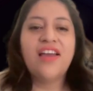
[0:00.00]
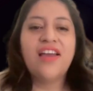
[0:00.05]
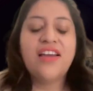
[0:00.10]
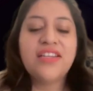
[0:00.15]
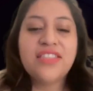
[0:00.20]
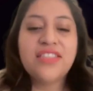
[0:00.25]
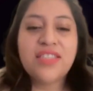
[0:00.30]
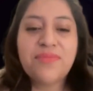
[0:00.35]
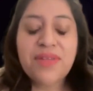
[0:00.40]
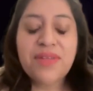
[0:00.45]

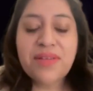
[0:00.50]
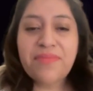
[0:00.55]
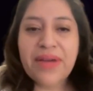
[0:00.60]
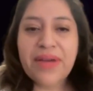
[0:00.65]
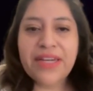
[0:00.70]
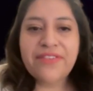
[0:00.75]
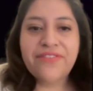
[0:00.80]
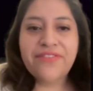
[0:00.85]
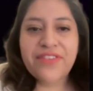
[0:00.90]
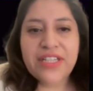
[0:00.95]
Some of the
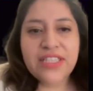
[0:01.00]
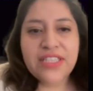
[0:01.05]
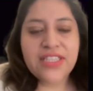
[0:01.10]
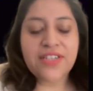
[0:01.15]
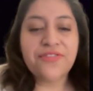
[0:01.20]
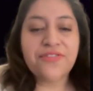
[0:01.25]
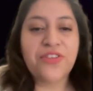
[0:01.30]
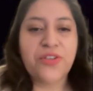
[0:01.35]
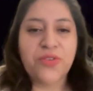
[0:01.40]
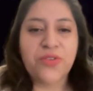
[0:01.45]
benefits
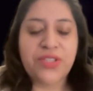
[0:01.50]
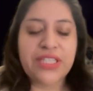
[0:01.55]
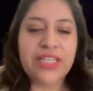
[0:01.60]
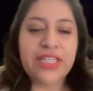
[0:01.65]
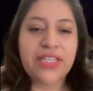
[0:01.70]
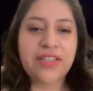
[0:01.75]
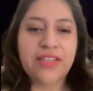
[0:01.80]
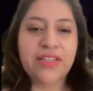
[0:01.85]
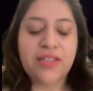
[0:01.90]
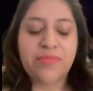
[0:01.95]
of
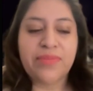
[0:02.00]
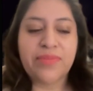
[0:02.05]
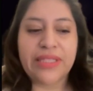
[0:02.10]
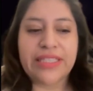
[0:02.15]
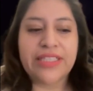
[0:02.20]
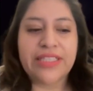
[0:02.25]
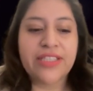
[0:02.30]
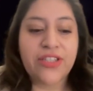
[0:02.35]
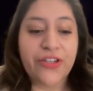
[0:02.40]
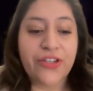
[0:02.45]
using the
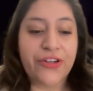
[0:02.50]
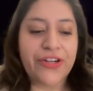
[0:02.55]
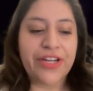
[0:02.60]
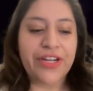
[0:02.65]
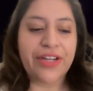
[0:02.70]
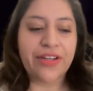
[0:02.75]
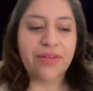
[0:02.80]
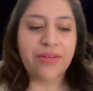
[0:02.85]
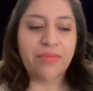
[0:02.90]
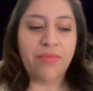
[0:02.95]
blended
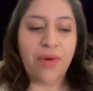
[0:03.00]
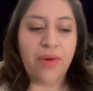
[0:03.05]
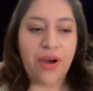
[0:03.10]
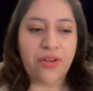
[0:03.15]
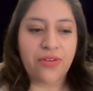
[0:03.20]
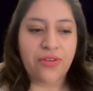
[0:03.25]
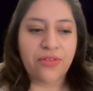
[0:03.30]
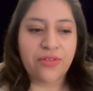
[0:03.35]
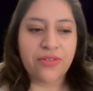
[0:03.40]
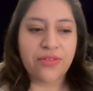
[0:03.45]
learning
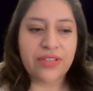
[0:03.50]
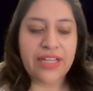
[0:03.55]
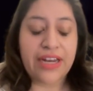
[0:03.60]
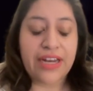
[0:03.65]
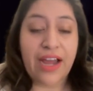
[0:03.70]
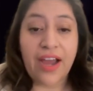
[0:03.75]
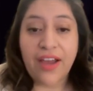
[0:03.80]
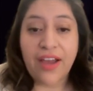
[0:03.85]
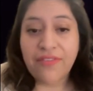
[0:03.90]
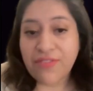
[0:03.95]
model
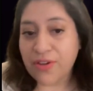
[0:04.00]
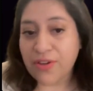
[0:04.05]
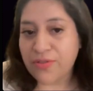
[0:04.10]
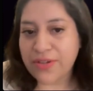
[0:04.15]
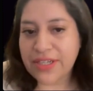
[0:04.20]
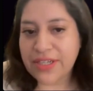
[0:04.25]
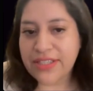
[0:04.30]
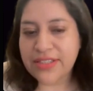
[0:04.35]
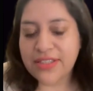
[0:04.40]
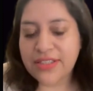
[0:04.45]
that I've
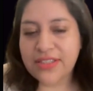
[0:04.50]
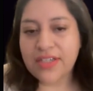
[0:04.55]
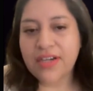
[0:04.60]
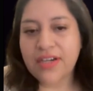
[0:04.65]
noticed